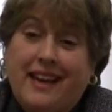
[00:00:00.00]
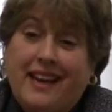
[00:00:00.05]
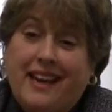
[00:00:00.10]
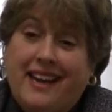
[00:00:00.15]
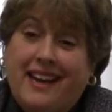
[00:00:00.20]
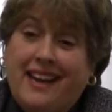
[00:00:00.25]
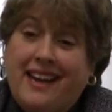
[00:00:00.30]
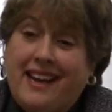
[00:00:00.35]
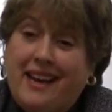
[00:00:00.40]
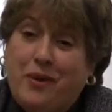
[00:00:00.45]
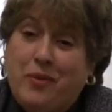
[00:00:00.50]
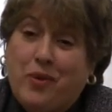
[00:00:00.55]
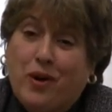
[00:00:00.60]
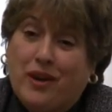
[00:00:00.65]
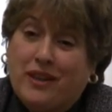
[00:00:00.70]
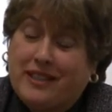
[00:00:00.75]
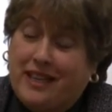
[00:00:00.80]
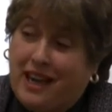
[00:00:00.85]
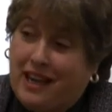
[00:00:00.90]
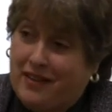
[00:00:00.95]
He
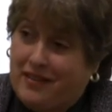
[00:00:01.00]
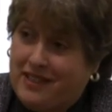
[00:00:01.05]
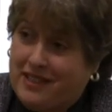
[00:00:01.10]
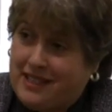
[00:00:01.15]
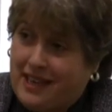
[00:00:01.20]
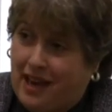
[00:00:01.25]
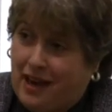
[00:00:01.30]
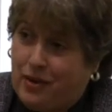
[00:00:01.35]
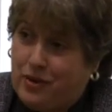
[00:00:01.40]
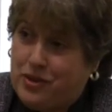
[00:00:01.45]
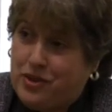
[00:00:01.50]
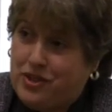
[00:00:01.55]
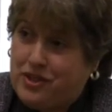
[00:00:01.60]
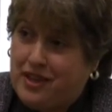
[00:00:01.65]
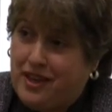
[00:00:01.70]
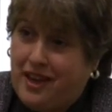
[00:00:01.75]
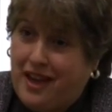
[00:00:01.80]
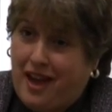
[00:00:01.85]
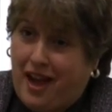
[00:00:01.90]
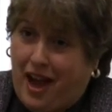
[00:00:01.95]
worked out of his house,
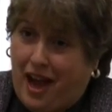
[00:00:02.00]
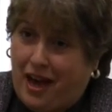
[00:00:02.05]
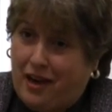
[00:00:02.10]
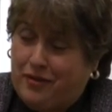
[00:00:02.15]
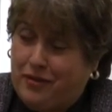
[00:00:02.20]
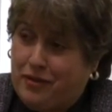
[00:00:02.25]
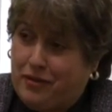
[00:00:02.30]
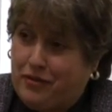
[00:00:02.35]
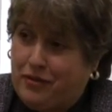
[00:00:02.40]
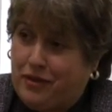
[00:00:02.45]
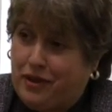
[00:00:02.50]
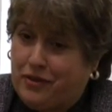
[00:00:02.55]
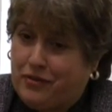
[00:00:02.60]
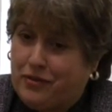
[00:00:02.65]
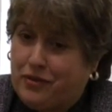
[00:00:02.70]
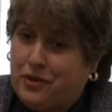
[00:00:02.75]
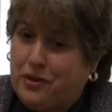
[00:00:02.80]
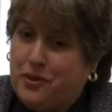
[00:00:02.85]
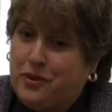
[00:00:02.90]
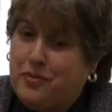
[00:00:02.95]
out of the front
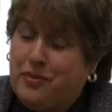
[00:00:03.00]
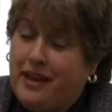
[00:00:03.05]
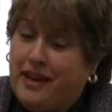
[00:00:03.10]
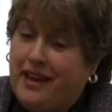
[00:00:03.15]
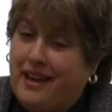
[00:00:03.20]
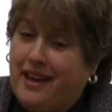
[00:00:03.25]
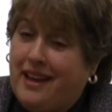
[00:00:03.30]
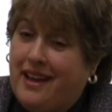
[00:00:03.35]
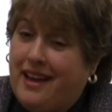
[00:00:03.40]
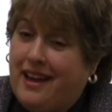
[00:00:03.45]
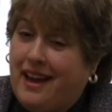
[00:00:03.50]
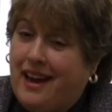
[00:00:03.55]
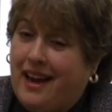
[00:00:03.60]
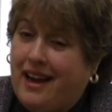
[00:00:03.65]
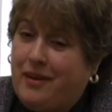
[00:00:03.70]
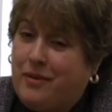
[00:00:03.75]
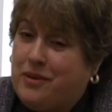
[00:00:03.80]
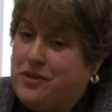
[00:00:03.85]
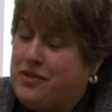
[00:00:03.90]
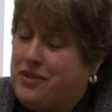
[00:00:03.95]
room.
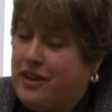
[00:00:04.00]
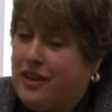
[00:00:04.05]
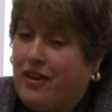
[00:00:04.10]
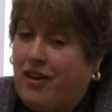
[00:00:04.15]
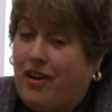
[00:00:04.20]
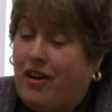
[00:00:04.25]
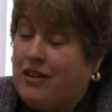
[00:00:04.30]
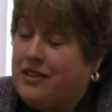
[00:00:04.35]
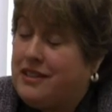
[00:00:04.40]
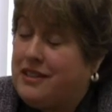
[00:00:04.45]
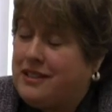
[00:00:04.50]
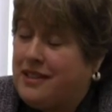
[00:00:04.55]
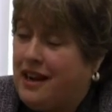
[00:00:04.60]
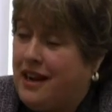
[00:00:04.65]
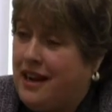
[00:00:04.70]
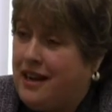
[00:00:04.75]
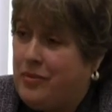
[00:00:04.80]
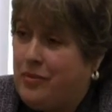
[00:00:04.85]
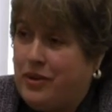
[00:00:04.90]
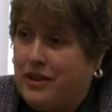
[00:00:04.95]
I was there all the
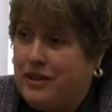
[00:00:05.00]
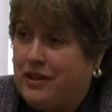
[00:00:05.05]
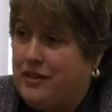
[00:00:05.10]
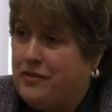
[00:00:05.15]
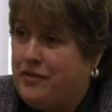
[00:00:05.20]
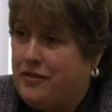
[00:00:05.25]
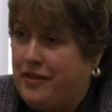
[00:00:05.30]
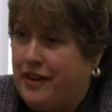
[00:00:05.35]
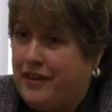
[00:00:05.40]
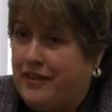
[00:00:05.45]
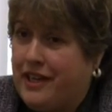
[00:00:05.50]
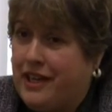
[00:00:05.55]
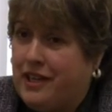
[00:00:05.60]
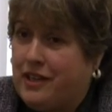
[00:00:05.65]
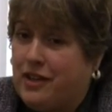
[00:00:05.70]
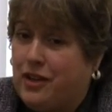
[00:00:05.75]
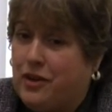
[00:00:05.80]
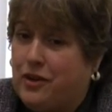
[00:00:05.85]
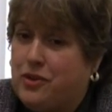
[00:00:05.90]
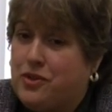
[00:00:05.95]
time. We lived very
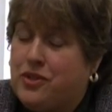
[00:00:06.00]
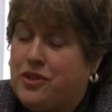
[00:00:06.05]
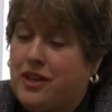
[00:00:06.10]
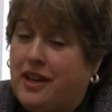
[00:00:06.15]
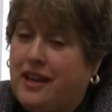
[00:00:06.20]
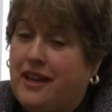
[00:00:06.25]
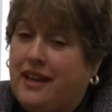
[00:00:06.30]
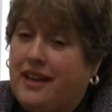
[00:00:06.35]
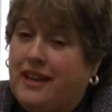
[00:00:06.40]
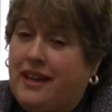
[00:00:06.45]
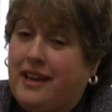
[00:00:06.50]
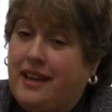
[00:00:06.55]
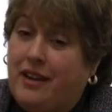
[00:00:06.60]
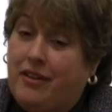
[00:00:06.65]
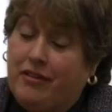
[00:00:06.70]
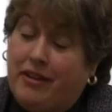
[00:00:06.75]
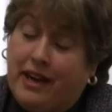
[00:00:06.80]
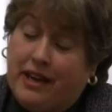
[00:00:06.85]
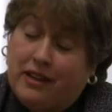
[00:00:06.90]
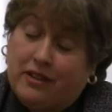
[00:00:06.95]
close. He
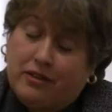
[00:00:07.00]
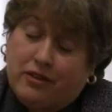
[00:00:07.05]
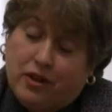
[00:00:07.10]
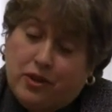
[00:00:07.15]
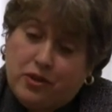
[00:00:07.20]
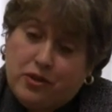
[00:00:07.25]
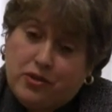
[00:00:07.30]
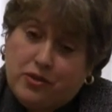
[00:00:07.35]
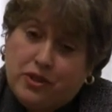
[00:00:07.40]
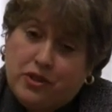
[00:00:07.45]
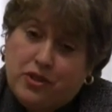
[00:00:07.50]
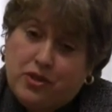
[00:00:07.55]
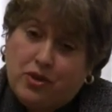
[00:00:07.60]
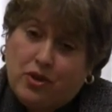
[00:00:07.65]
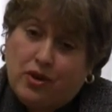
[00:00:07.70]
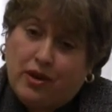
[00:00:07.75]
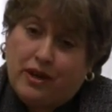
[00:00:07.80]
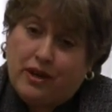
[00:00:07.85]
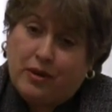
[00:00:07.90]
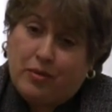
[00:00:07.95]
ran a grocery
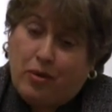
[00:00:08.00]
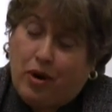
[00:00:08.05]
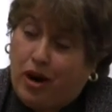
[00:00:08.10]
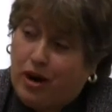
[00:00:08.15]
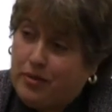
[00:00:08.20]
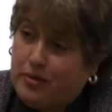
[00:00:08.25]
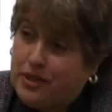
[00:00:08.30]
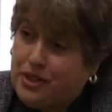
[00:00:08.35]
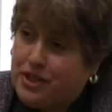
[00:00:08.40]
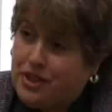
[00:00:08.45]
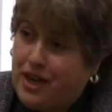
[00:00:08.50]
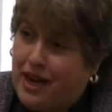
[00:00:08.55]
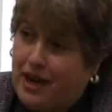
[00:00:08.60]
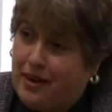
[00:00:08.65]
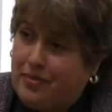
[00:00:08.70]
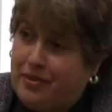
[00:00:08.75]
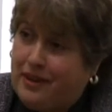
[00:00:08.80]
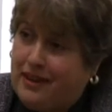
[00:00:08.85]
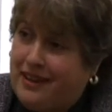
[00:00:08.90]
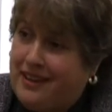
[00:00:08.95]
store and a barber
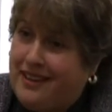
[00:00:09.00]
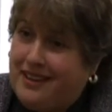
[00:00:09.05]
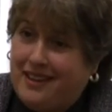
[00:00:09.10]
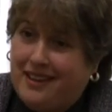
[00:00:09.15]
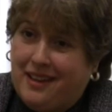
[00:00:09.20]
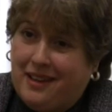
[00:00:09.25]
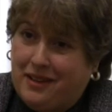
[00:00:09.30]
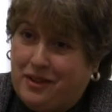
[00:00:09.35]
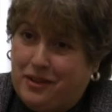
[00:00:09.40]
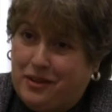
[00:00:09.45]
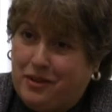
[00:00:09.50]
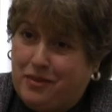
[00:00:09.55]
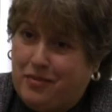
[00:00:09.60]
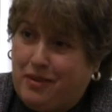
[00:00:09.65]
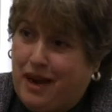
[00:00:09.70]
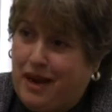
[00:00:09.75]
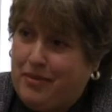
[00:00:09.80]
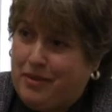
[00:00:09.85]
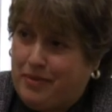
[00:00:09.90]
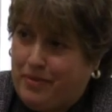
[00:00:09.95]
shop, a little
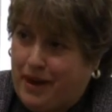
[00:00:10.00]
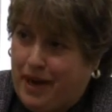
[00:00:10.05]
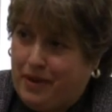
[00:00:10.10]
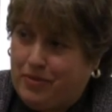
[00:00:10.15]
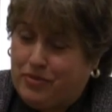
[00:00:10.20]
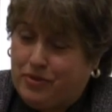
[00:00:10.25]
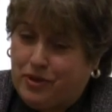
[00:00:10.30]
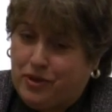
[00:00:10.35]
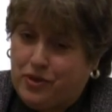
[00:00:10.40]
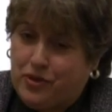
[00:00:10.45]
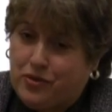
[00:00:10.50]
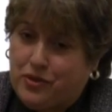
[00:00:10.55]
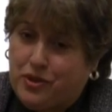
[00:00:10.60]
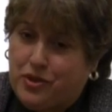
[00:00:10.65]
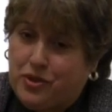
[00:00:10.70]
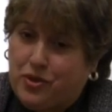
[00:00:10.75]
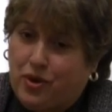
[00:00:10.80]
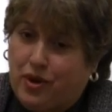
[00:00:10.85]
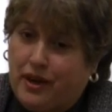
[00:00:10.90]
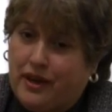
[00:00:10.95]
mom and pop grocery
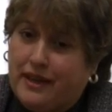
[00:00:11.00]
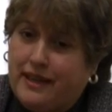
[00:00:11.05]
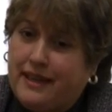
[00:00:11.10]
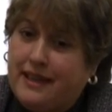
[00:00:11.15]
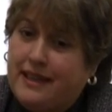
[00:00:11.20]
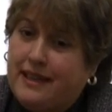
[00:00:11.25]
store.